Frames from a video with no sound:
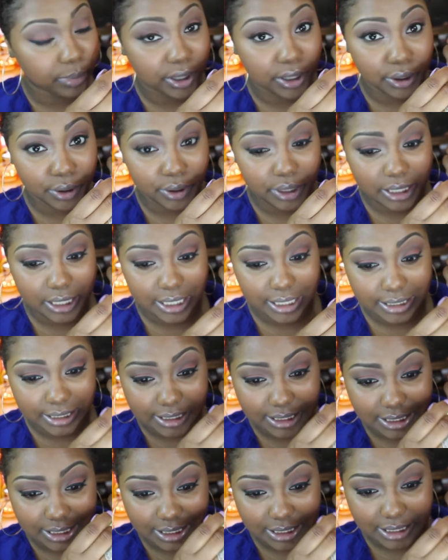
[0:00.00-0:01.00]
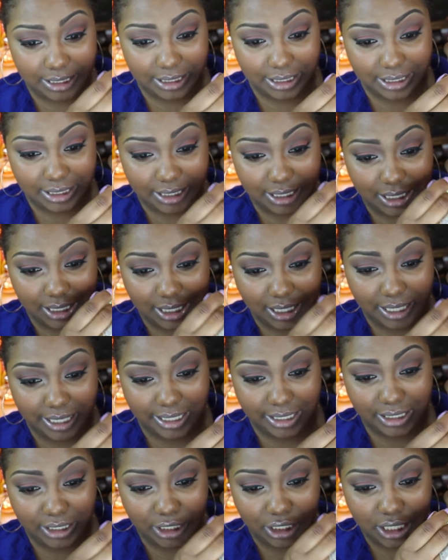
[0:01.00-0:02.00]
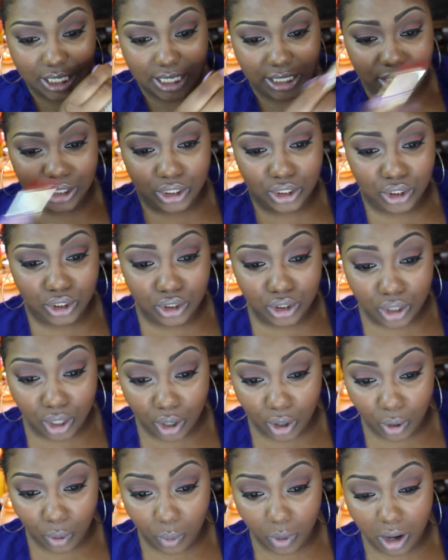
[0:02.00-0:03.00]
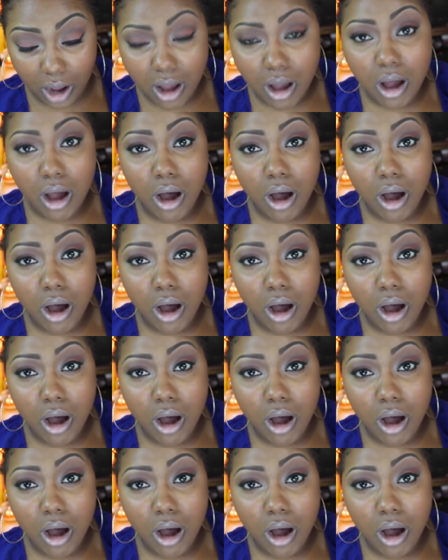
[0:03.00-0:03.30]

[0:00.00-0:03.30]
Buttery consistency is just so